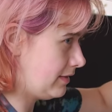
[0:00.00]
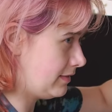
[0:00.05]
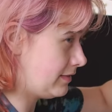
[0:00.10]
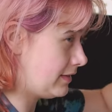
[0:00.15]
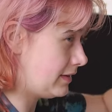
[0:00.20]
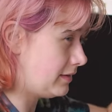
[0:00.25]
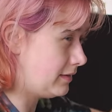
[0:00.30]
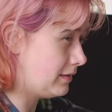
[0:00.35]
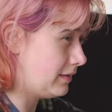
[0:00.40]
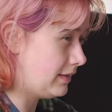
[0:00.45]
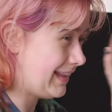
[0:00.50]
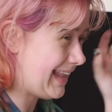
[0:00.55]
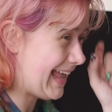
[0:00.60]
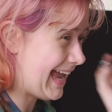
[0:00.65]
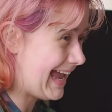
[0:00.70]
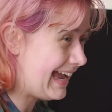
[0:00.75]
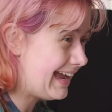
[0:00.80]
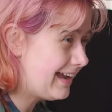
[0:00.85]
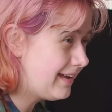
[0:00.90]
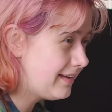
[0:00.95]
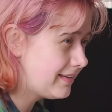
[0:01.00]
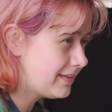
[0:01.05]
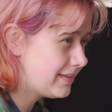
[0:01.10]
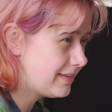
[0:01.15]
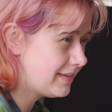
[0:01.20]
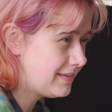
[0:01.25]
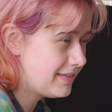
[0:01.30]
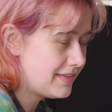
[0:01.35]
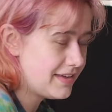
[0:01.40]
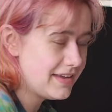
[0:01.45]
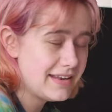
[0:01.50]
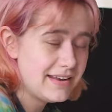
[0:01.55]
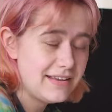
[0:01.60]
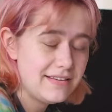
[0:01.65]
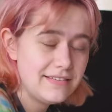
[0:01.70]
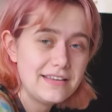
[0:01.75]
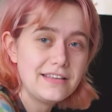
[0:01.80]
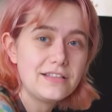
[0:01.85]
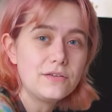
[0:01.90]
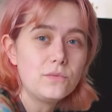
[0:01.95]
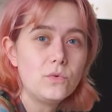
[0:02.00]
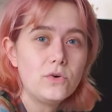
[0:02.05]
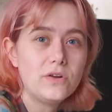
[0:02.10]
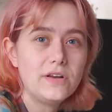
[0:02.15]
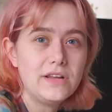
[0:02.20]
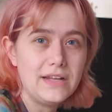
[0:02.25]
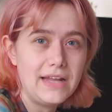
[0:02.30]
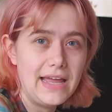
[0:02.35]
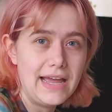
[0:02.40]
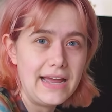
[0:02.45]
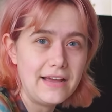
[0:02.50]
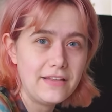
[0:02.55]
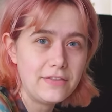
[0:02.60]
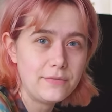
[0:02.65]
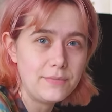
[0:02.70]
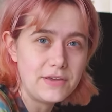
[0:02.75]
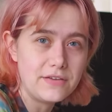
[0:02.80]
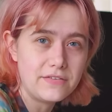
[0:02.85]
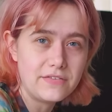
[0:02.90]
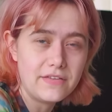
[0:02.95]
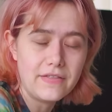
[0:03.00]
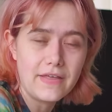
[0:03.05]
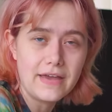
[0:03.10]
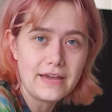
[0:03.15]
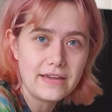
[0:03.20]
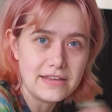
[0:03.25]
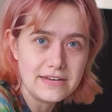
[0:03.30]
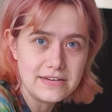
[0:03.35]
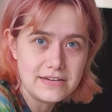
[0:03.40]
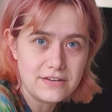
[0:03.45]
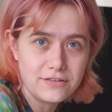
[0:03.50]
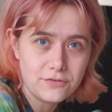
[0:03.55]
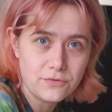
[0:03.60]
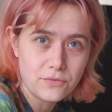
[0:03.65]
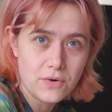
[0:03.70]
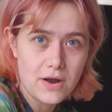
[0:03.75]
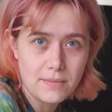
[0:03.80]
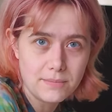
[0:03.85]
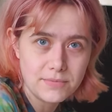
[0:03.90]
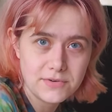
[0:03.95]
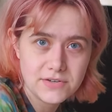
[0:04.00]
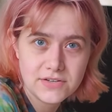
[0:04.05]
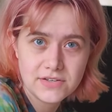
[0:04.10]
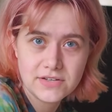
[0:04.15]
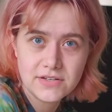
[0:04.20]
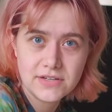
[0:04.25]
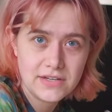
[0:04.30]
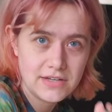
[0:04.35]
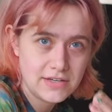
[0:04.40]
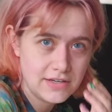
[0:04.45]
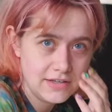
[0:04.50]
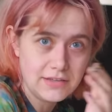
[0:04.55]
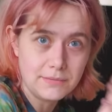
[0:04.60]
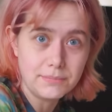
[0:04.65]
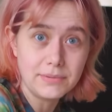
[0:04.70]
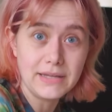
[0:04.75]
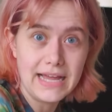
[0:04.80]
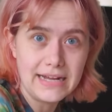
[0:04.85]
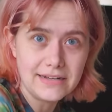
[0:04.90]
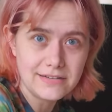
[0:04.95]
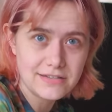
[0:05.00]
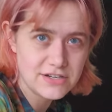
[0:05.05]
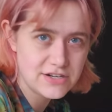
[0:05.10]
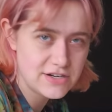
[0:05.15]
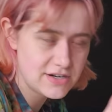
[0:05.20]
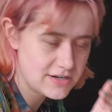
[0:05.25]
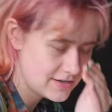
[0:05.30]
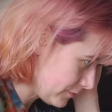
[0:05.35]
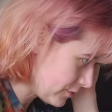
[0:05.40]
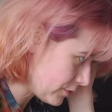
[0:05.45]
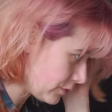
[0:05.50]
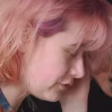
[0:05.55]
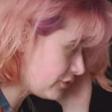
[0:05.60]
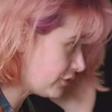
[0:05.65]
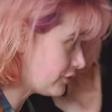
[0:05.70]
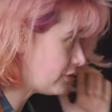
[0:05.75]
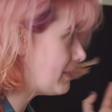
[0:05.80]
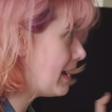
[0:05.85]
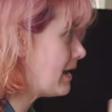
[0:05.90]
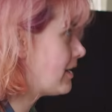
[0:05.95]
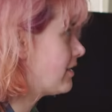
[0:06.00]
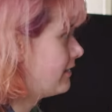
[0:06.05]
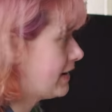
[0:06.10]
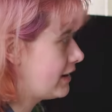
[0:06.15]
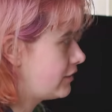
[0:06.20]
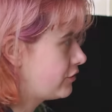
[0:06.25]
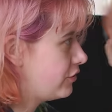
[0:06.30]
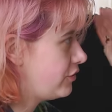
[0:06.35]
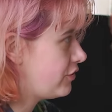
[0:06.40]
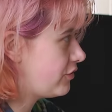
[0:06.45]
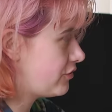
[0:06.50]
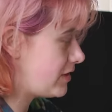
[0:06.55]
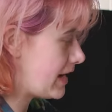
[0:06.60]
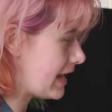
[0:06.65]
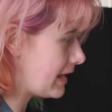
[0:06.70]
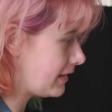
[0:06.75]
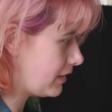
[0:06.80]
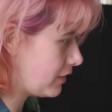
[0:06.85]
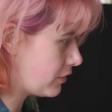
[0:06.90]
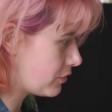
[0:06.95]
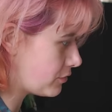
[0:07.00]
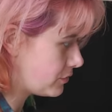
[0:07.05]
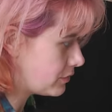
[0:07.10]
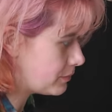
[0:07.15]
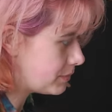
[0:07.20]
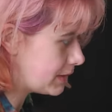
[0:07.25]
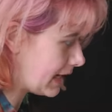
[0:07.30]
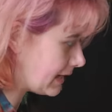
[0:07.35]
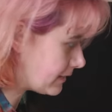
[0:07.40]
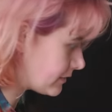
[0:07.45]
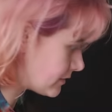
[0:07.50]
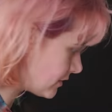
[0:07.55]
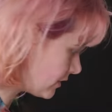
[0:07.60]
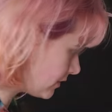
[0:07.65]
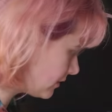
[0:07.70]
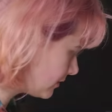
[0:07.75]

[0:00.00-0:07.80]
the lath, I think it is, like the wooden lath, because then that can disrupt the plaster. So it's just a matter of actually just nailing through the plaster.